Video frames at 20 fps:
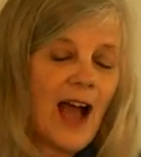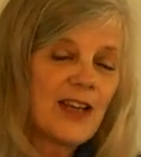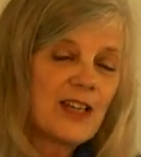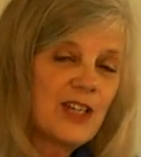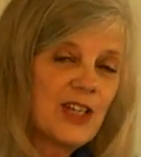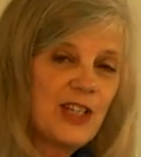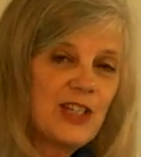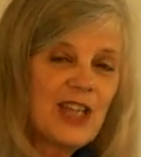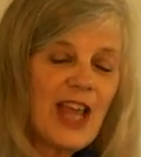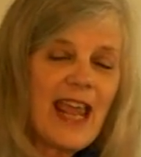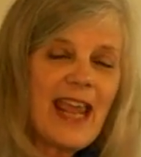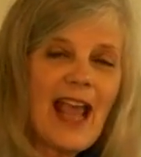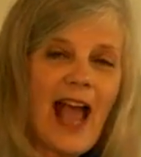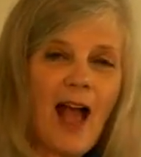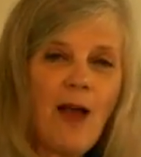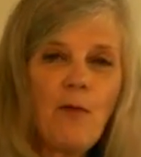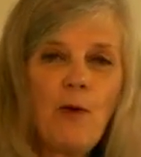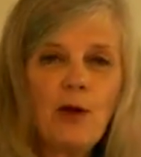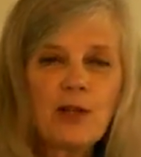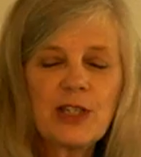Today
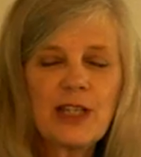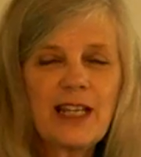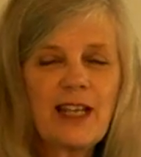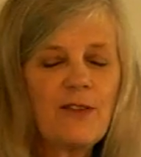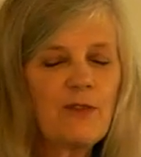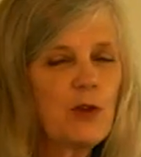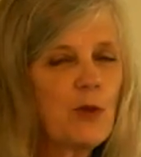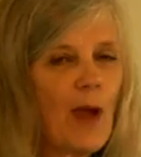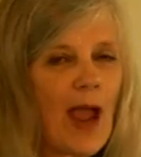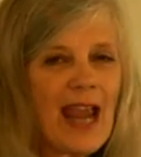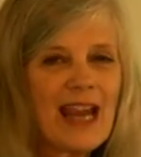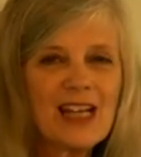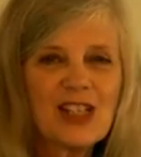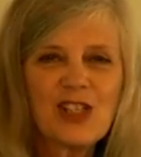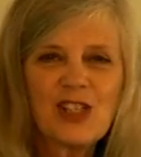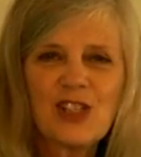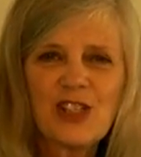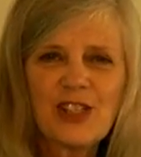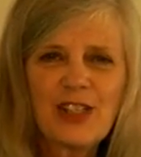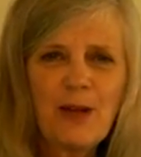I want to give you a
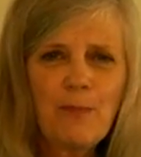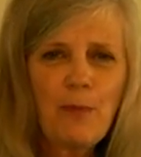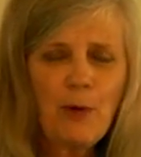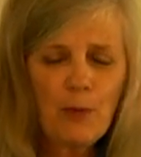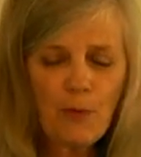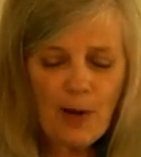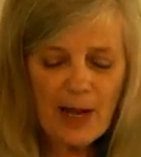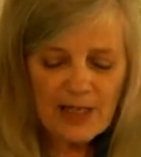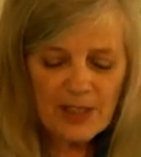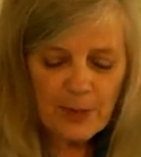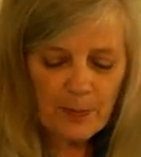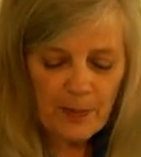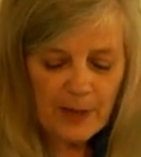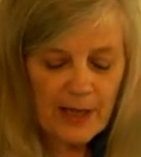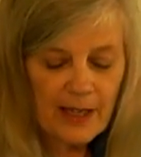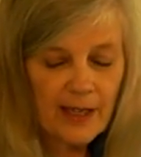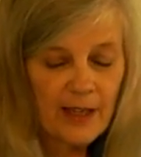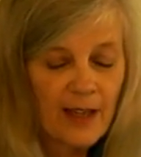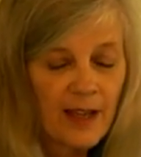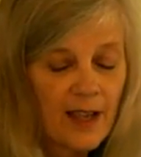simple recipe